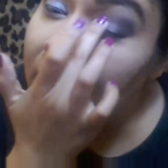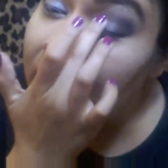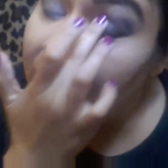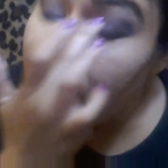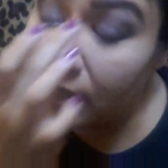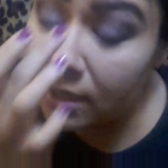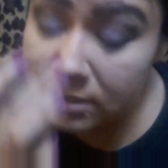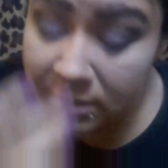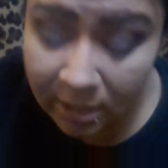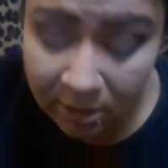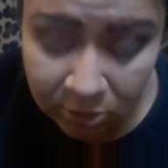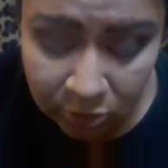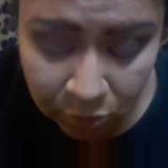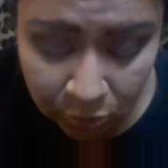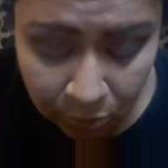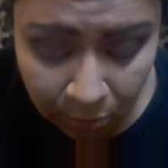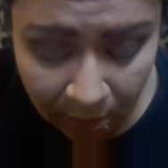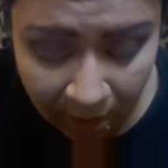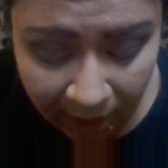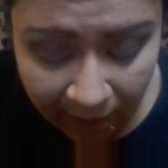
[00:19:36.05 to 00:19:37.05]
because they
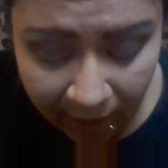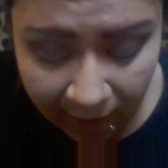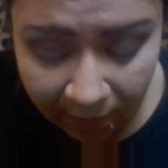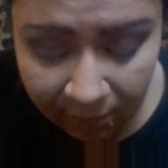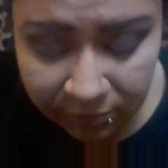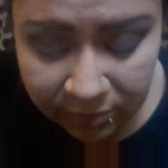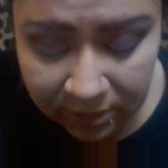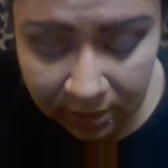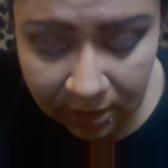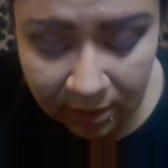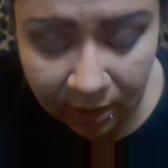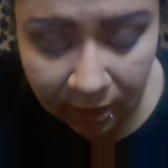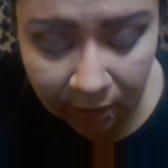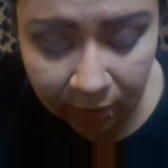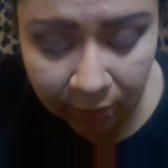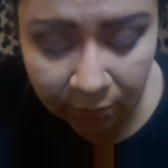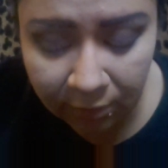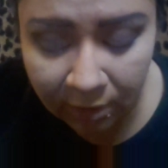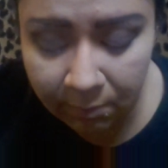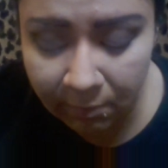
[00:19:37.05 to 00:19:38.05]
do have City
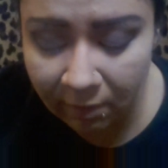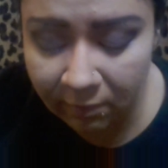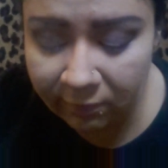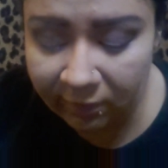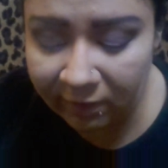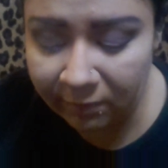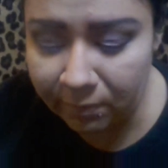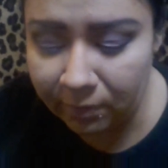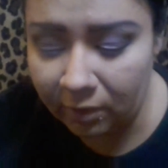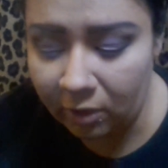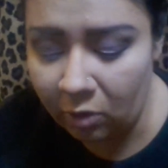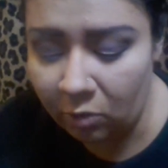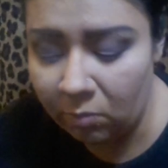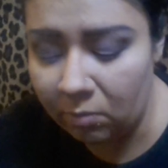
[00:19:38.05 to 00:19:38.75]
Color at my Five Below.